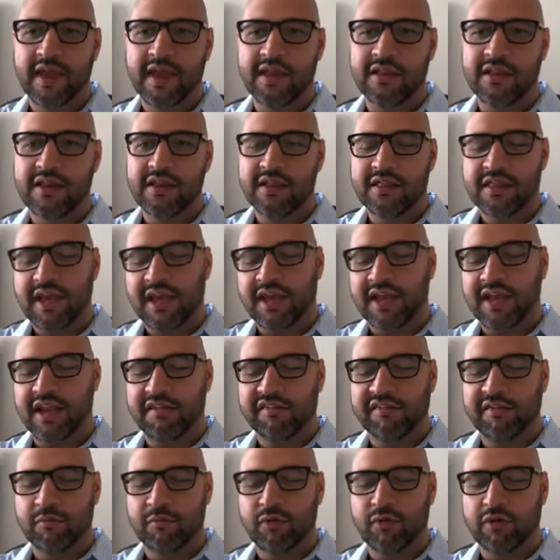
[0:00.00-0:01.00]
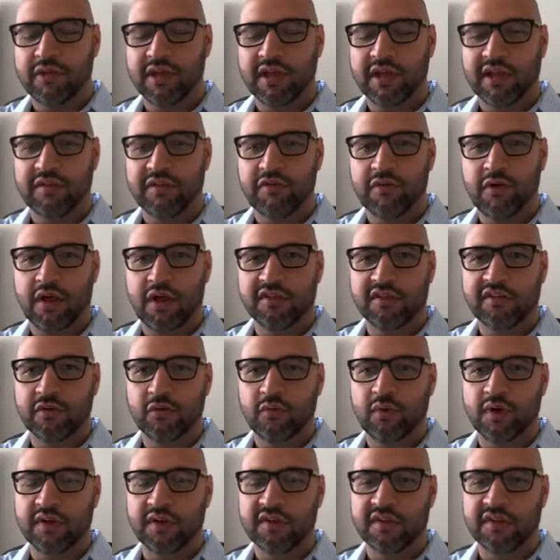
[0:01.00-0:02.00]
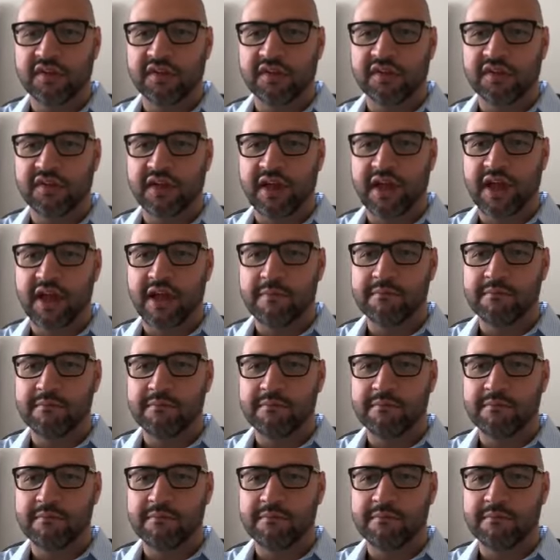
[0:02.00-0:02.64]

And that can have some real negative consequences.